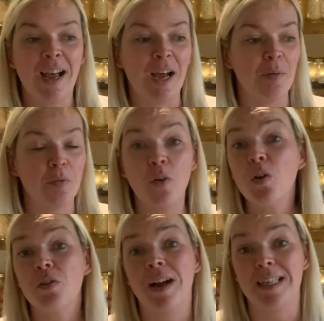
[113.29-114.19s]
um, for
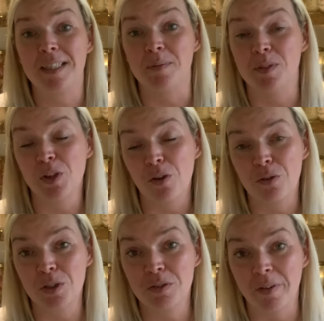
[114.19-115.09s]
other items not
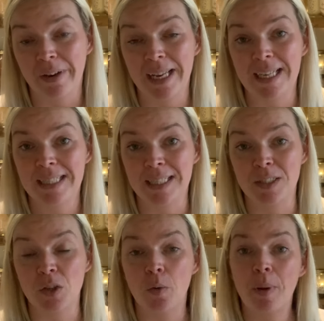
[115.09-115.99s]
grocery related
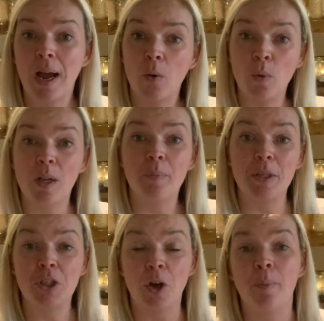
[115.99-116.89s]
so but I will be
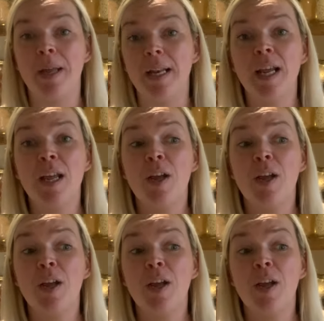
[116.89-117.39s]
shopping